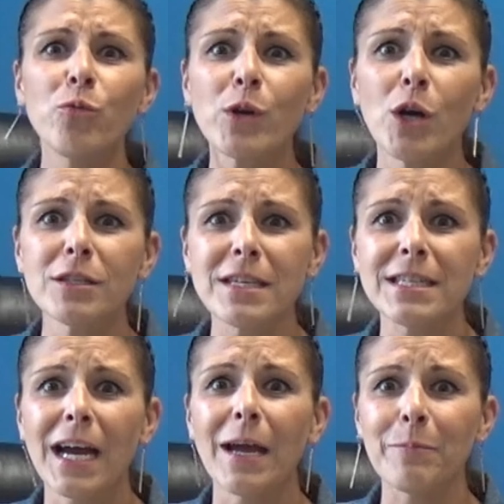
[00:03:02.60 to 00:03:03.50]
recalls that
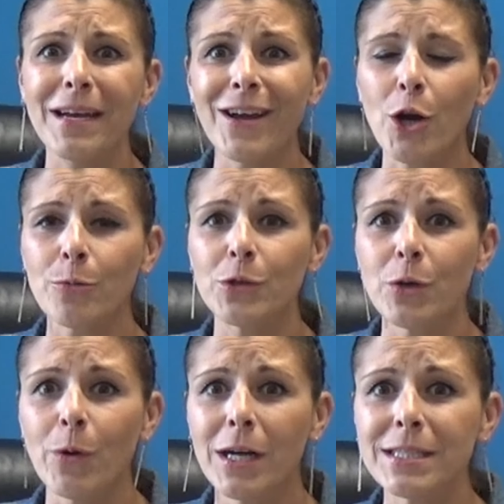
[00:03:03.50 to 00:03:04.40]
time? My heart will
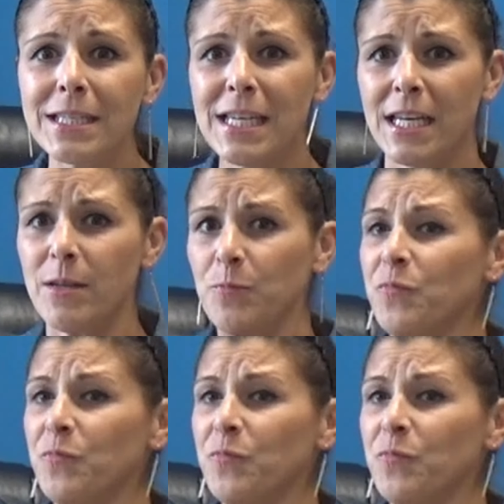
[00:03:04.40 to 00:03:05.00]
go on. Titanic.